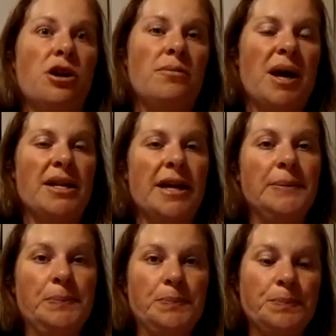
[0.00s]
on
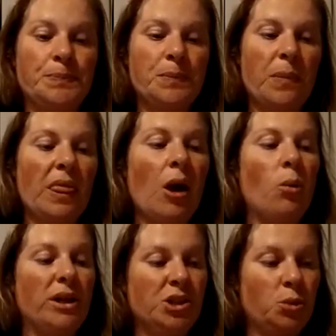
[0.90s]
Monday,
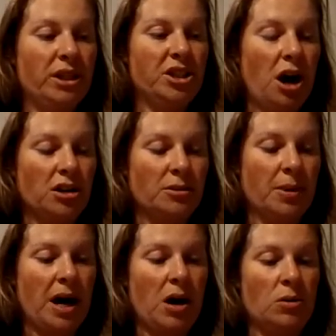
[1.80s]
which we talked
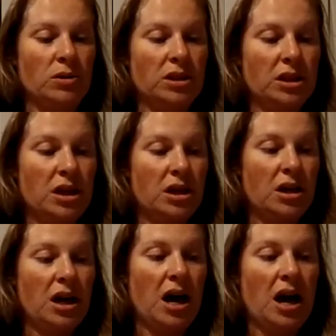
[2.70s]
about
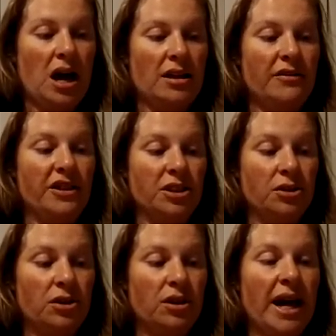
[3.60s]
the
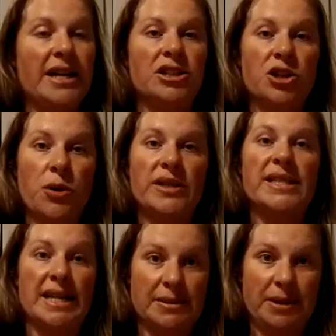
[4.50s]
physical head-to-toe
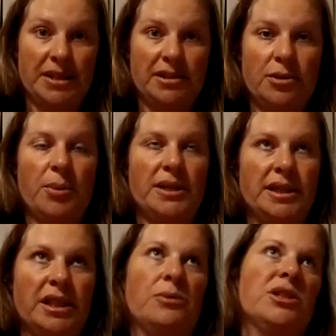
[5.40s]
assessment. So
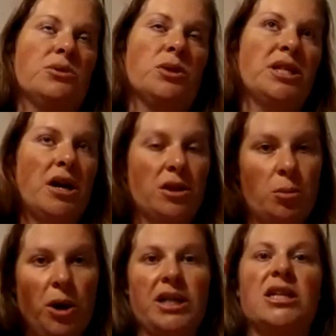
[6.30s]
basically we just went down the
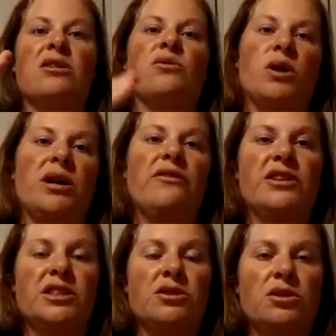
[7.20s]
breakdown of what a
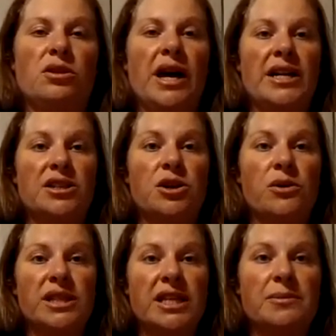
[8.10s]
physical head-to-toe
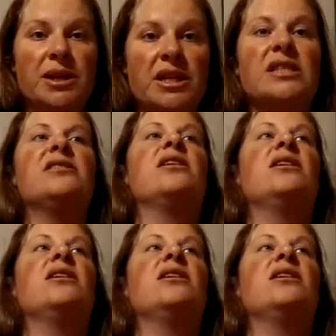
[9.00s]
assessment is.